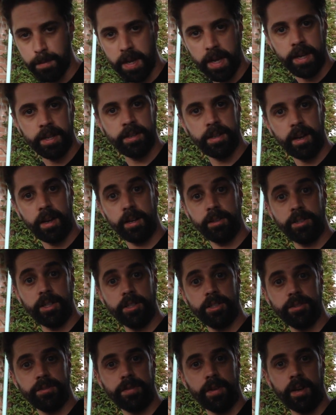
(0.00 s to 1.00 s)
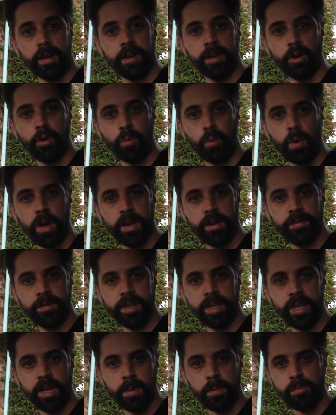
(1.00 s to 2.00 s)
and identify where
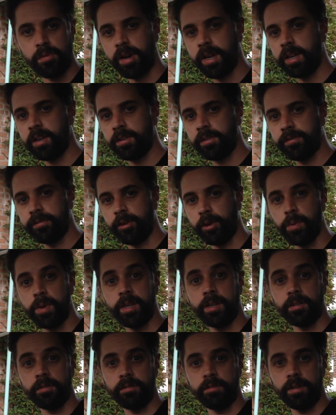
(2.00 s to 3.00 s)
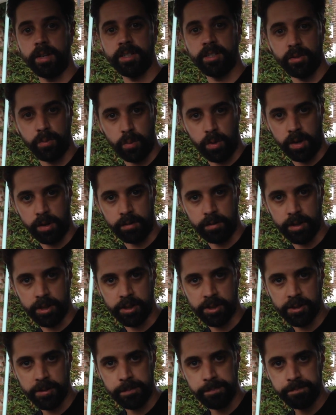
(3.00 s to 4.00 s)
the brake fluid reservoir
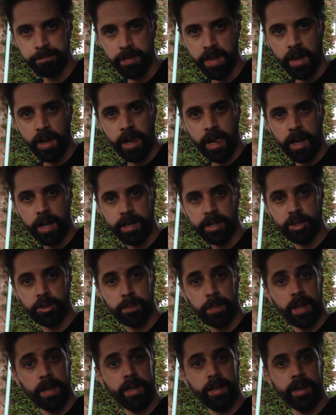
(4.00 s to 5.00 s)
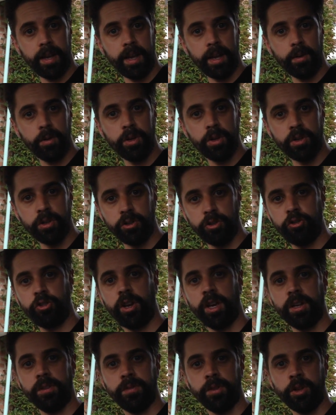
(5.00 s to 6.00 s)
is, and explain how you can
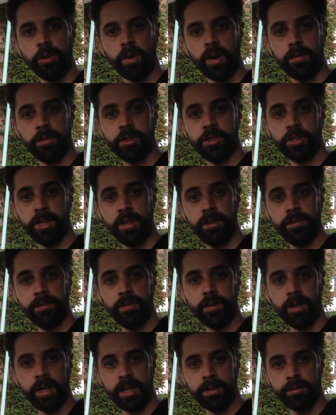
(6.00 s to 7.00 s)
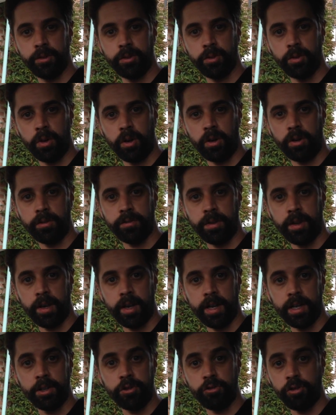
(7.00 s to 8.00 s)
check that you have a safe level of
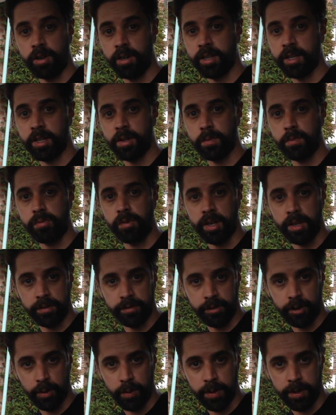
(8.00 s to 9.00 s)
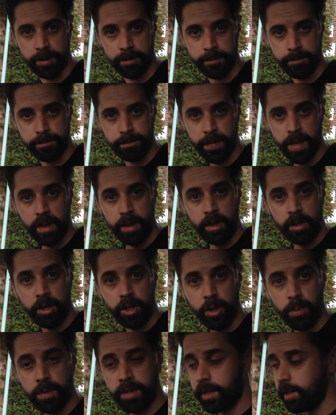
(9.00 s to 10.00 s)
hydraulic brake fluid.
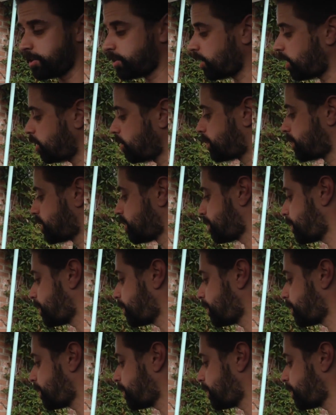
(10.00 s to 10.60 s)
You would need to open the